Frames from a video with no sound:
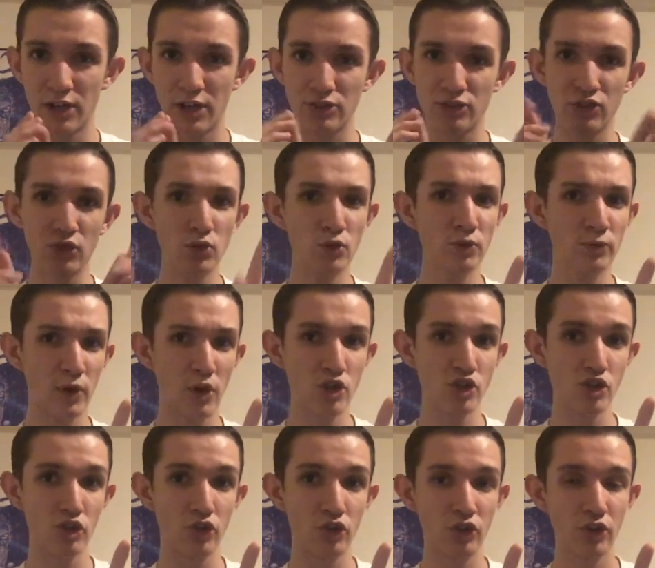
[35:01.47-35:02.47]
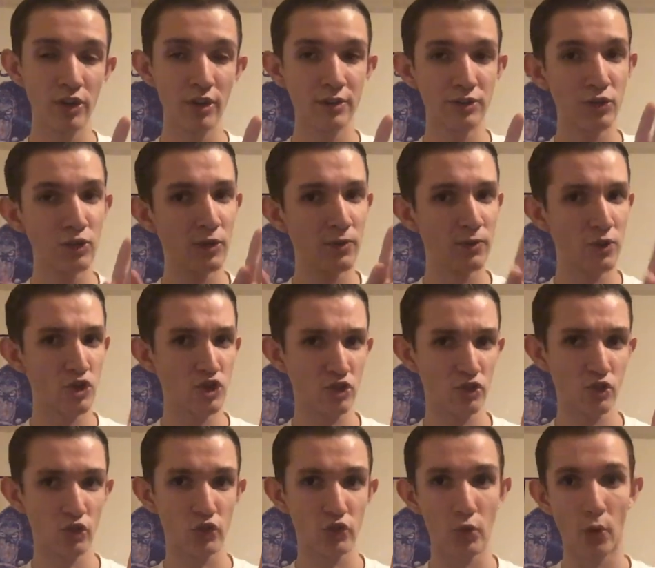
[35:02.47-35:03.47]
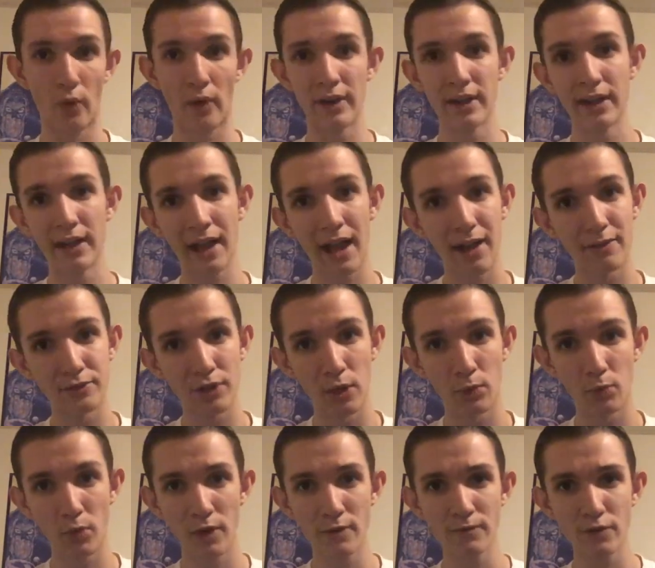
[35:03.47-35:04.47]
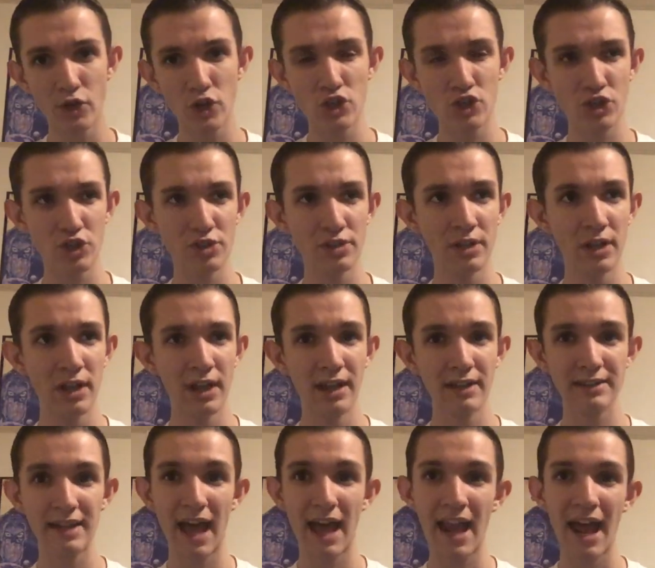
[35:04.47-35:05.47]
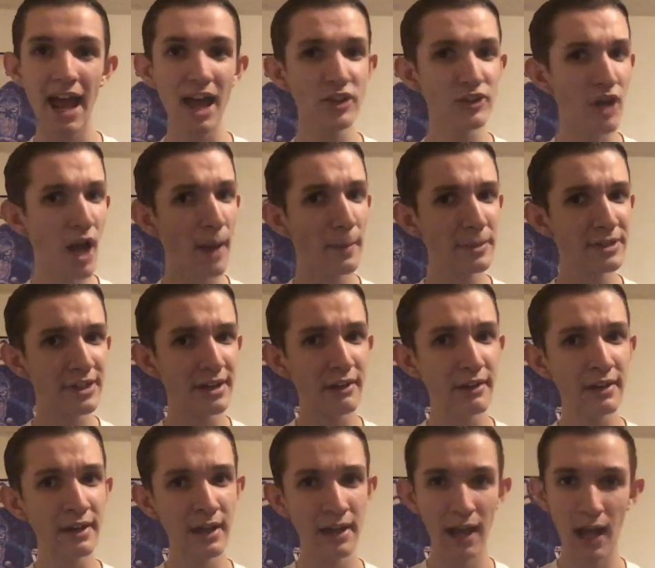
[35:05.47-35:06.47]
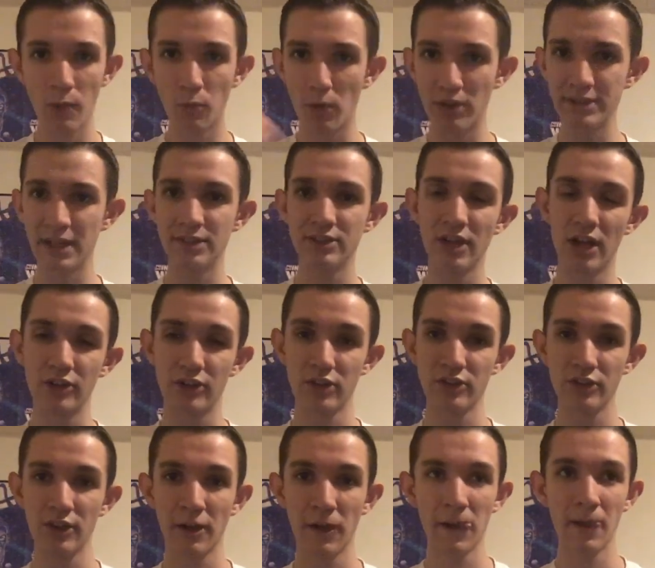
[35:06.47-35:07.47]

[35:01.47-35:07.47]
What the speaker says: it two different versions of the story. I've done one version that has commentary and one that doesn't.